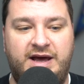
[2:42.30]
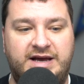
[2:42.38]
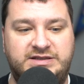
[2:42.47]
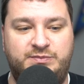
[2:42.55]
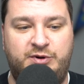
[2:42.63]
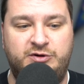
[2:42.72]

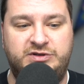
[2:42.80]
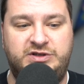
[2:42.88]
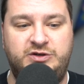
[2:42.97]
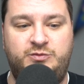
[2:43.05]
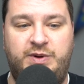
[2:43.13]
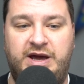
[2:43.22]
as opposed
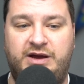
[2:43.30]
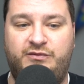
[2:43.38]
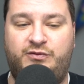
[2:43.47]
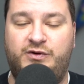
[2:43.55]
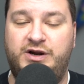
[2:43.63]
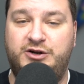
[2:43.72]
to paying
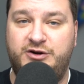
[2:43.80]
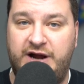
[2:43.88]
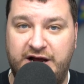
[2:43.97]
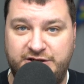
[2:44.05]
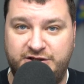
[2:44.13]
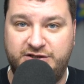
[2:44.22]
for
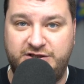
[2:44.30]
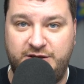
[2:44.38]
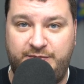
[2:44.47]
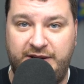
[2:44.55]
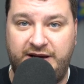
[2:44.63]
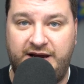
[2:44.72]
international
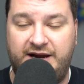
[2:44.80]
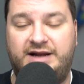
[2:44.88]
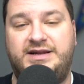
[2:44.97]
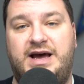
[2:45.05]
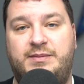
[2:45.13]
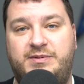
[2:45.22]
shipping and
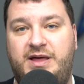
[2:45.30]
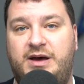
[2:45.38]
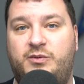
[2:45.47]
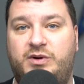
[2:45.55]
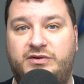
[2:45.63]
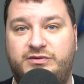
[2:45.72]
on top of
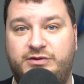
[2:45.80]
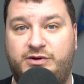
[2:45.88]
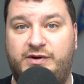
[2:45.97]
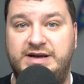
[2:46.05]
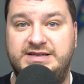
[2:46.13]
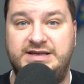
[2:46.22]
that whatever the
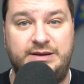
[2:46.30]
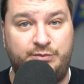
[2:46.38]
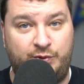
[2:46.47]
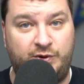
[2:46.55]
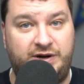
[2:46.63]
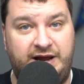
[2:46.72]
crazy
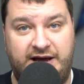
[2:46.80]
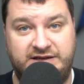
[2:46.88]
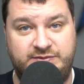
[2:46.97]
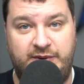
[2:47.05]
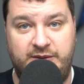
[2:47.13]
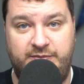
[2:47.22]
import
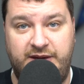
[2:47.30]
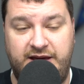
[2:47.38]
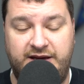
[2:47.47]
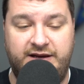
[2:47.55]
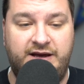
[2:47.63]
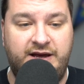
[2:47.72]
tax might
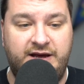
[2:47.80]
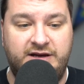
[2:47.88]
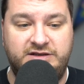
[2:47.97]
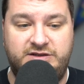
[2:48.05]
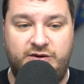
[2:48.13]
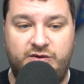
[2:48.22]
be.
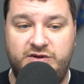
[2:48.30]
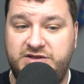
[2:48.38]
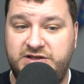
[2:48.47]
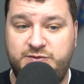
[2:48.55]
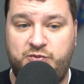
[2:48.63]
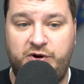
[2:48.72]
So
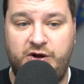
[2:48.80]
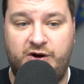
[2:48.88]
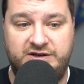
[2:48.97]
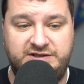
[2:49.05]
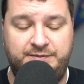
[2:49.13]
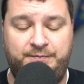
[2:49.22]
this is pretty
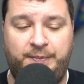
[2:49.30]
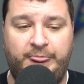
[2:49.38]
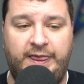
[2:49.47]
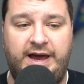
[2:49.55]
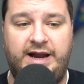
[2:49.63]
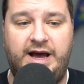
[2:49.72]
awesome.
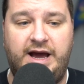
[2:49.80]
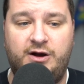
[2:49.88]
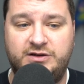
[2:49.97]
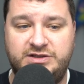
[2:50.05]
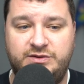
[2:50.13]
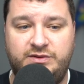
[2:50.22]
And I
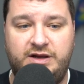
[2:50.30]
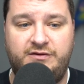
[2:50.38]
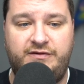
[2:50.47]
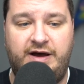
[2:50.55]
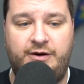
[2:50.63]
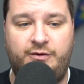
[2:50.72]
also
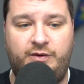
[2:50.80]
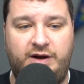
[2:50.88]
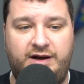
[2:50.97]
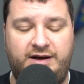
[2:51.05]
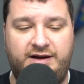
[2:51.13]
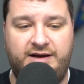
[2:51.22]
love
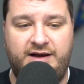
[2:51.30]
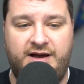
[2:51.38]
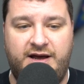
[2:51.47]
how